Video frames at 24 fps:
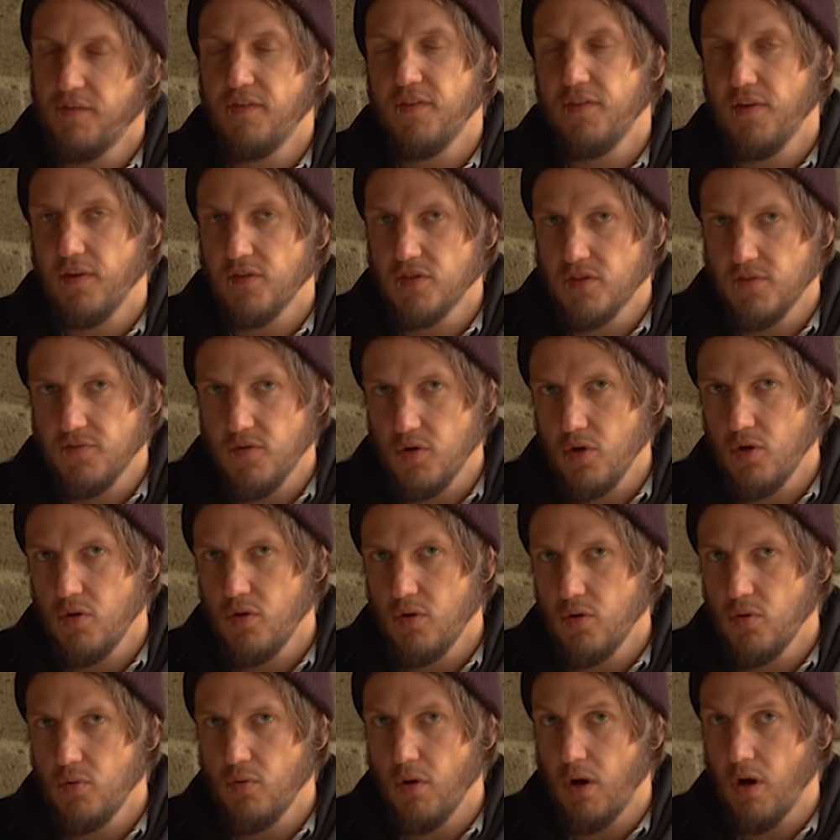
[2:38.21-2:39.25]
For those of you
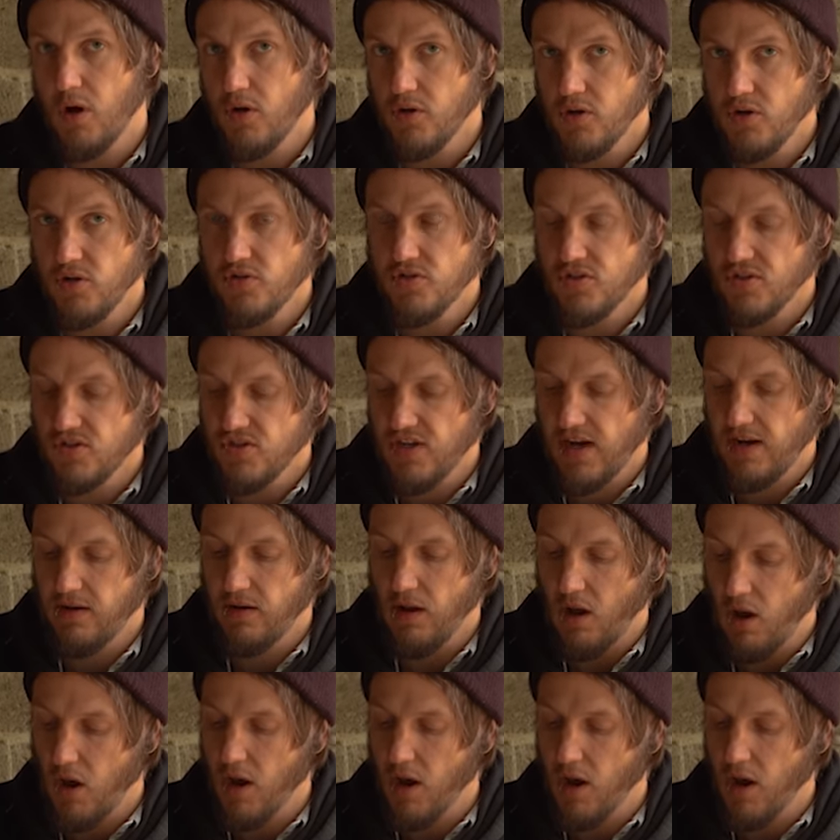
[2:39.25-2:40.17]
who are new to the channel,